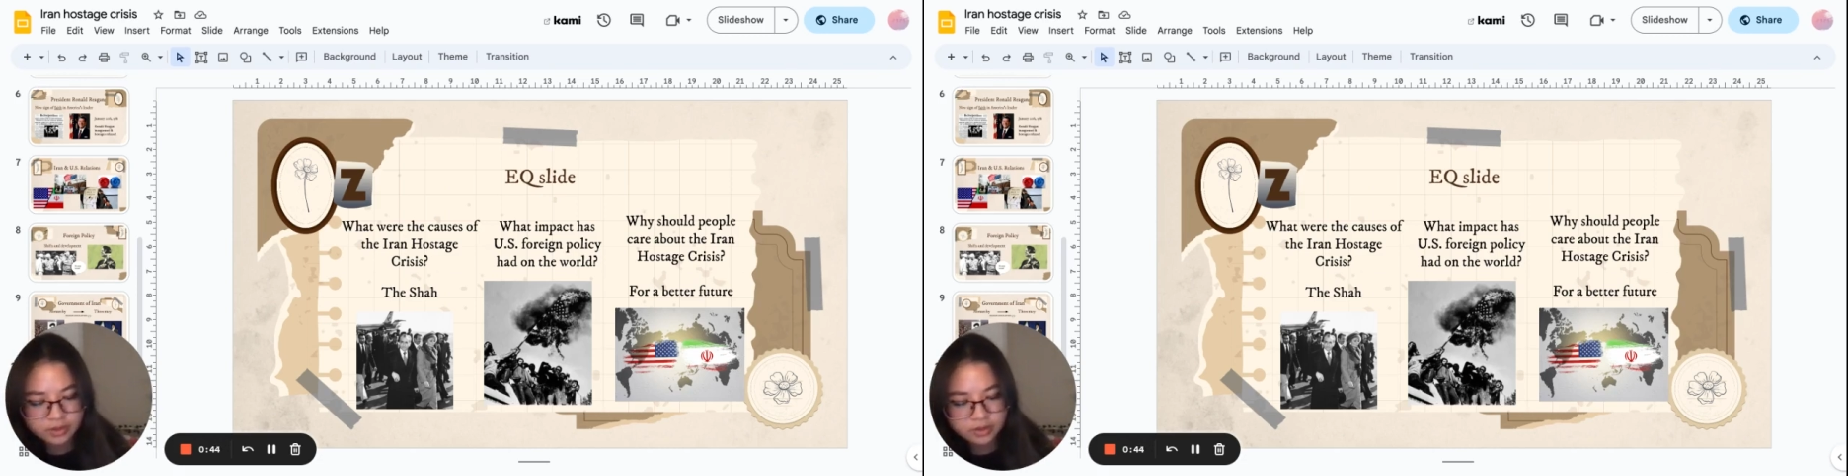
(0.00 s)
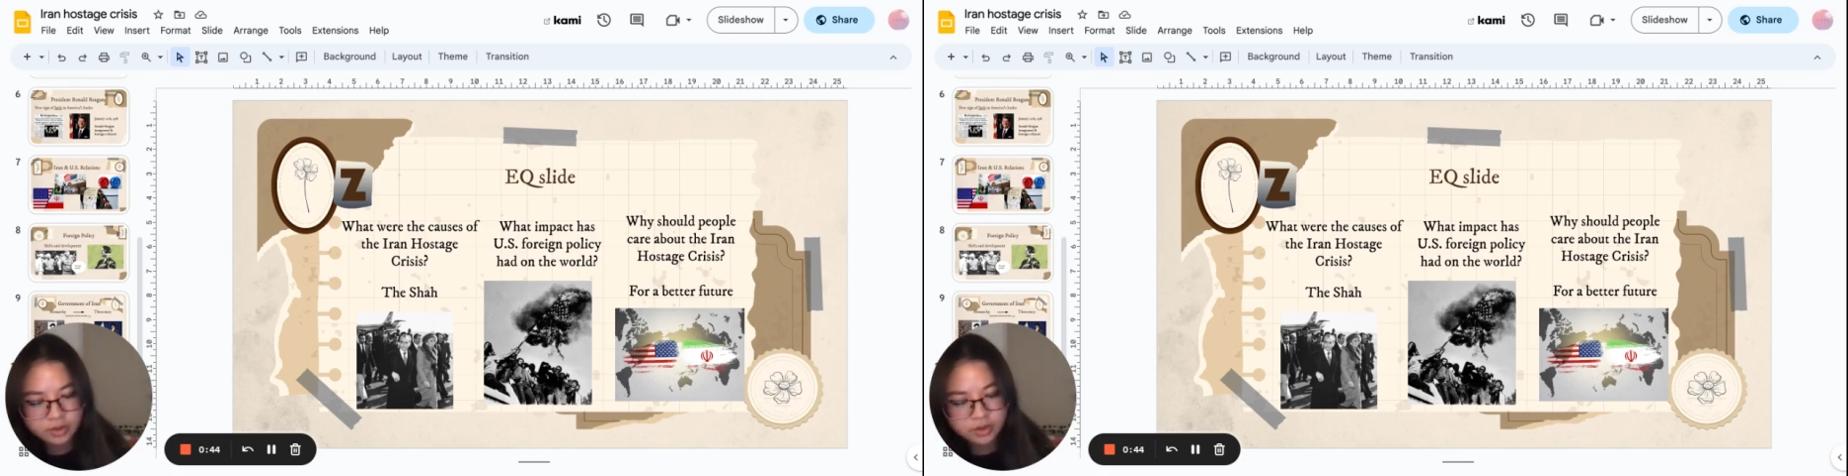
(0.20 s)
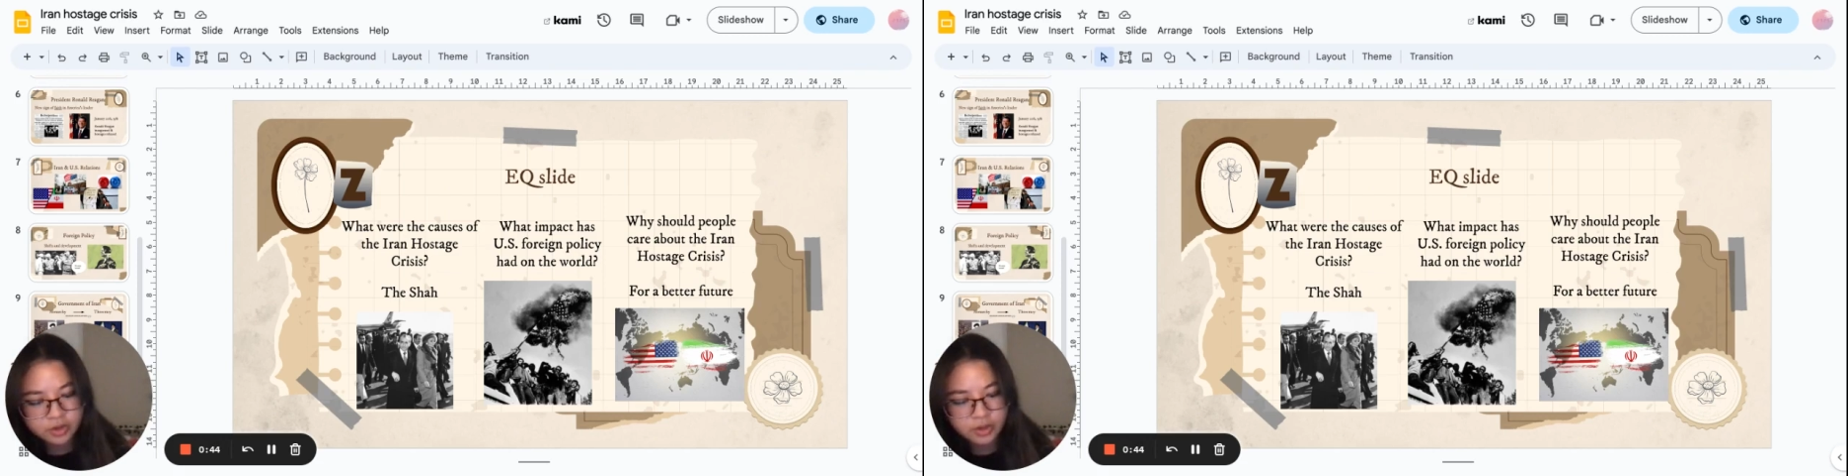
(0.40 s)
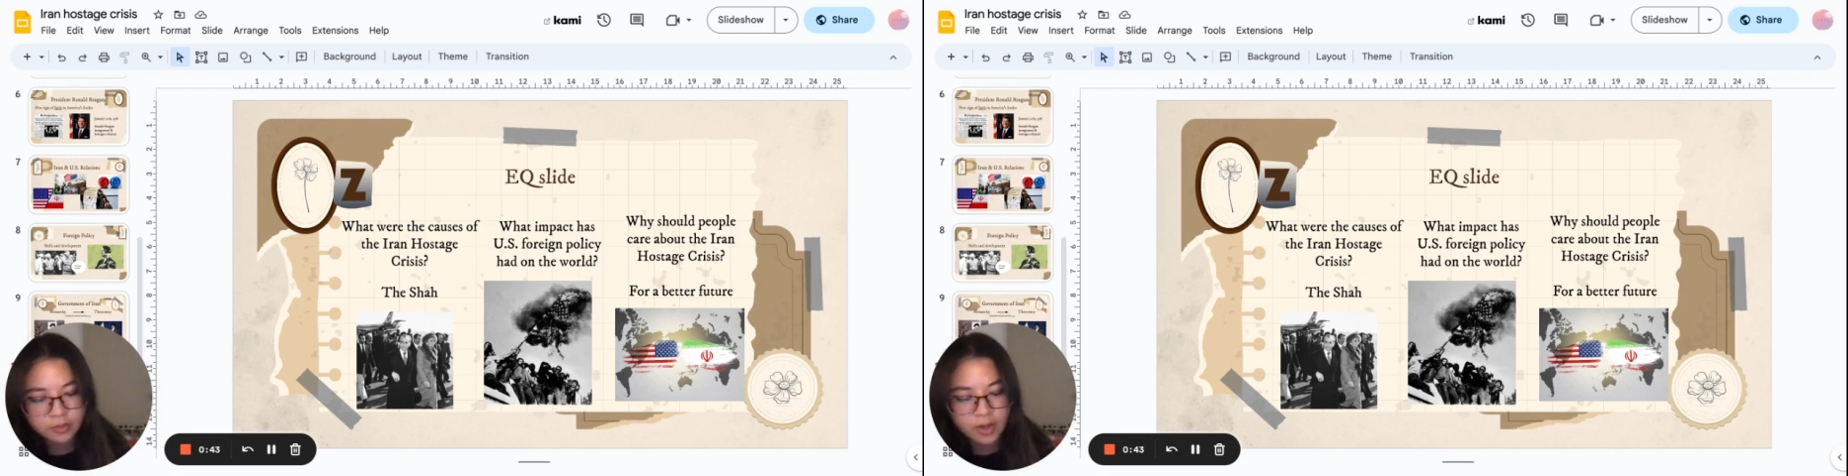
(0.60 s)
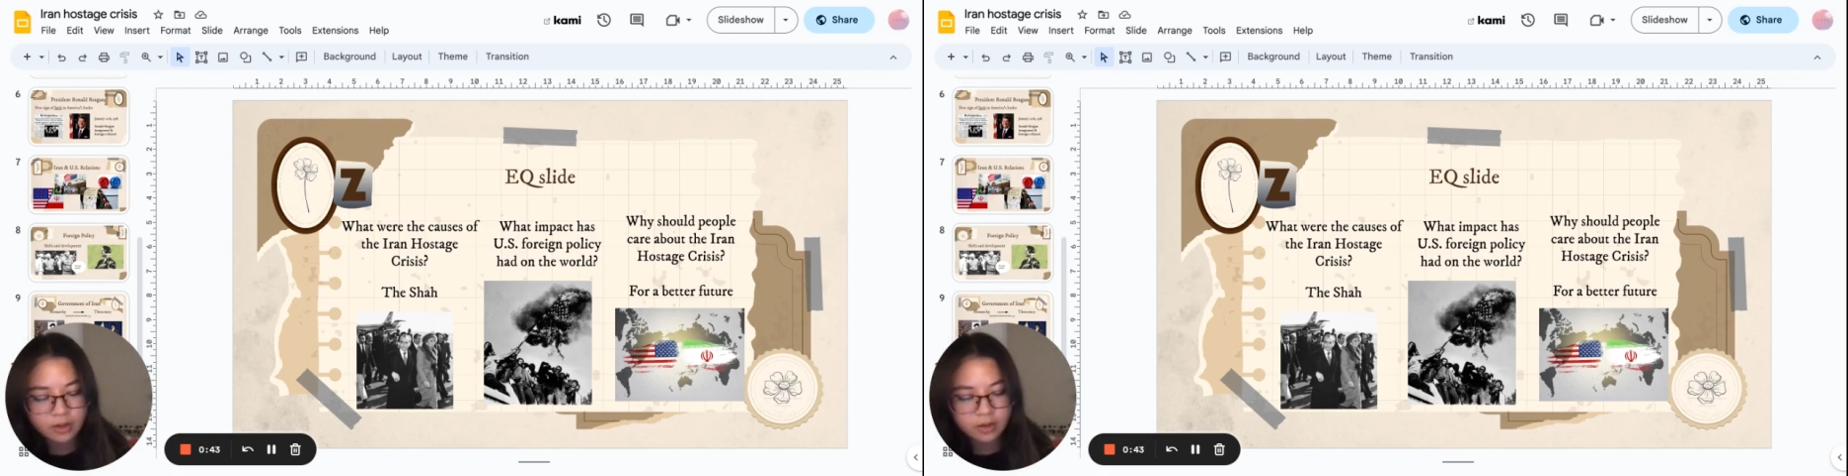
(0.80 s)
industry
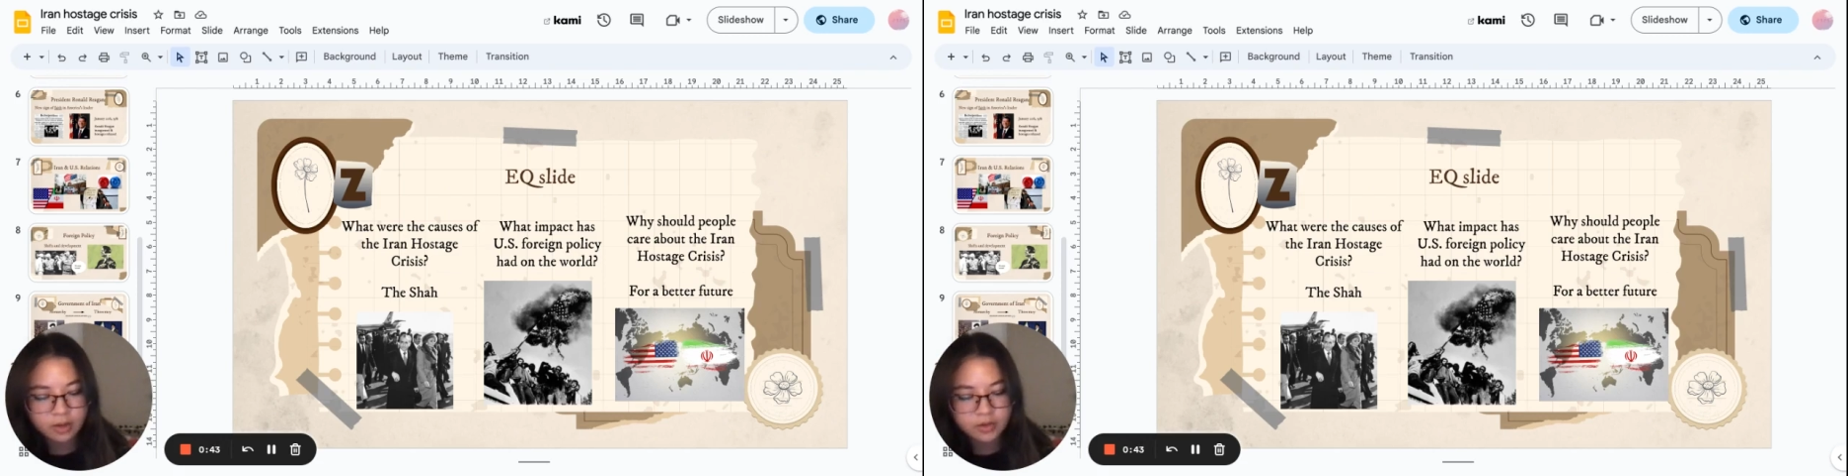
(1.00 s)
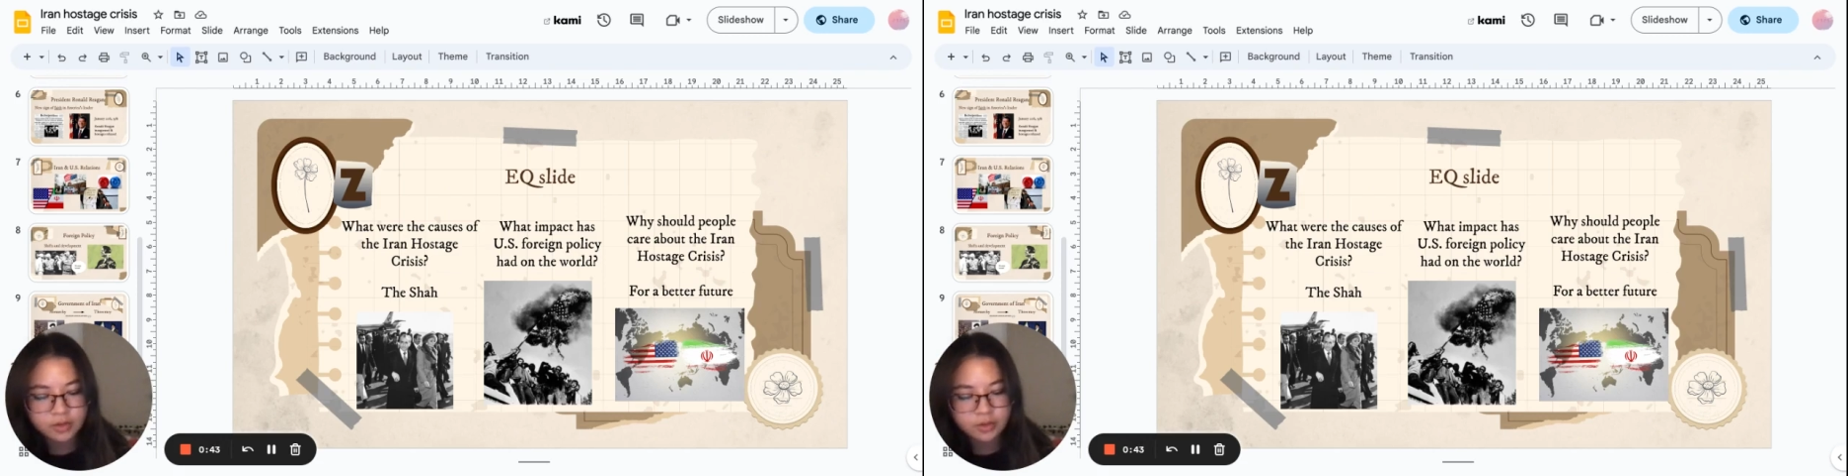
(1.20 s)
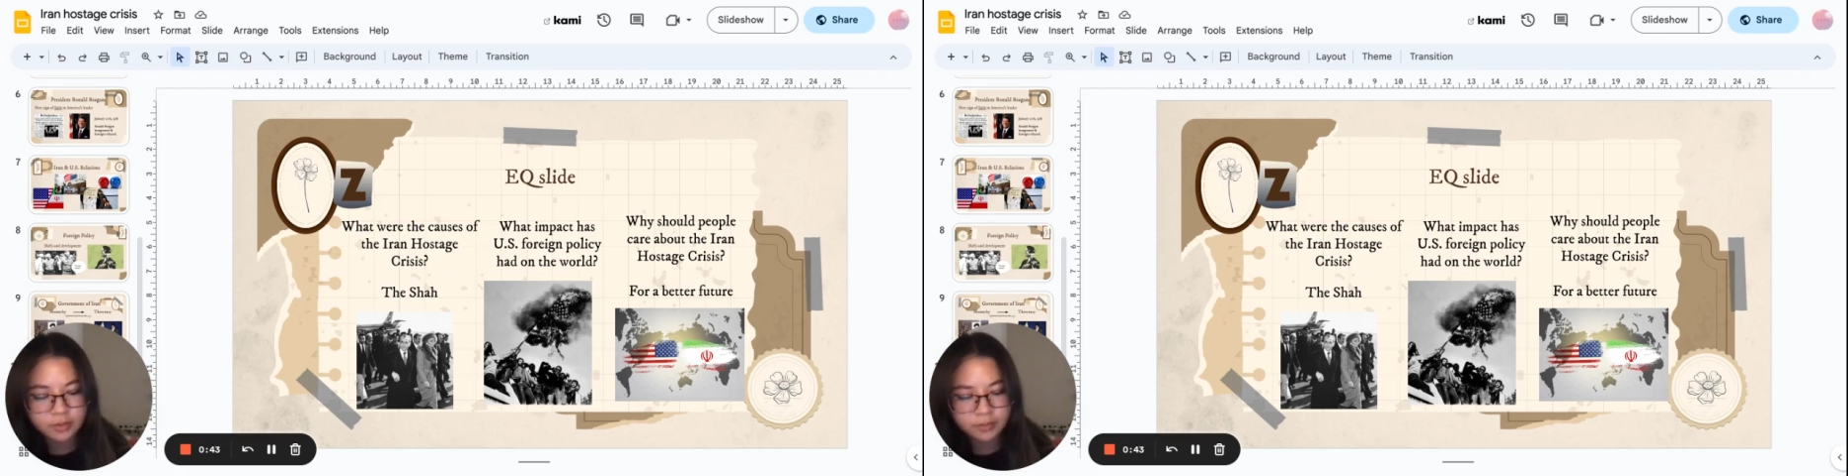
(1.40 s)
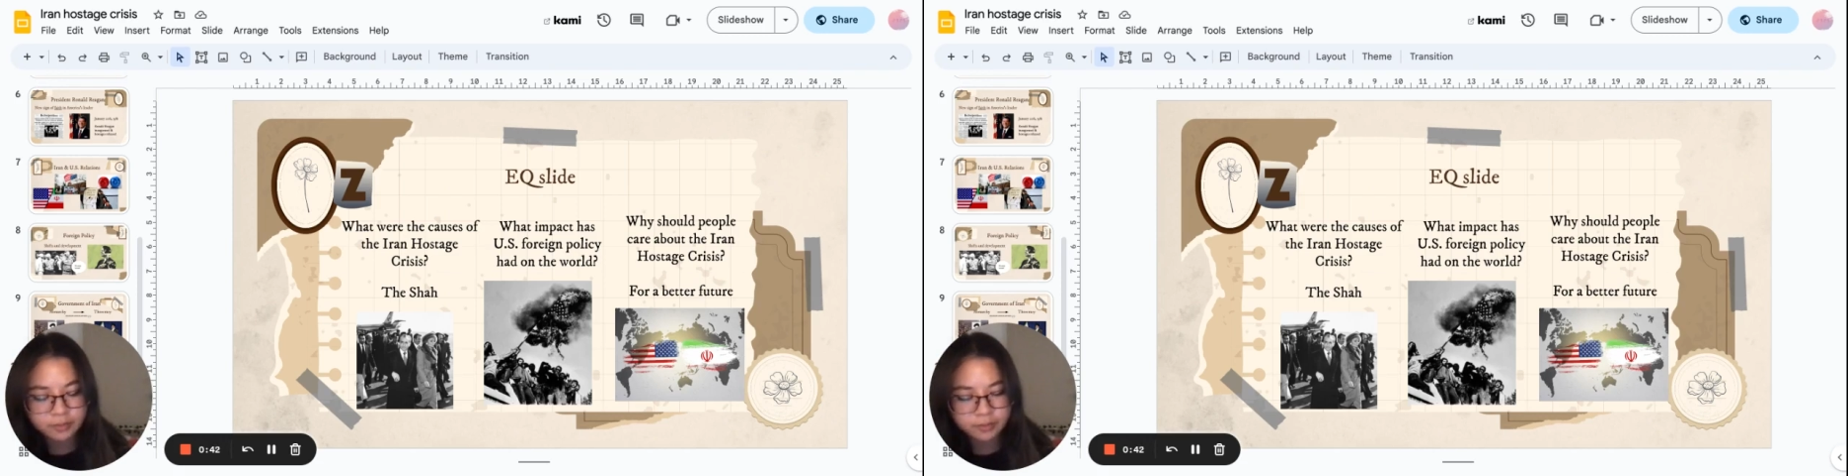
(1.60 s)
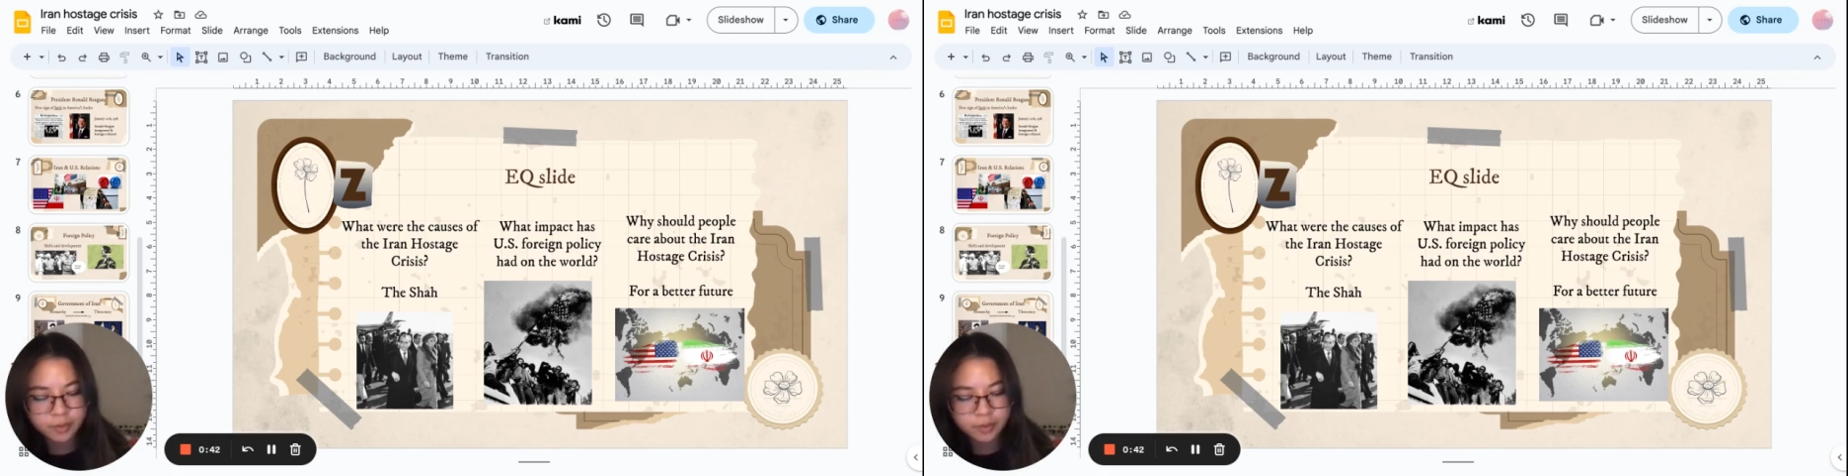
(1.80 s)
while also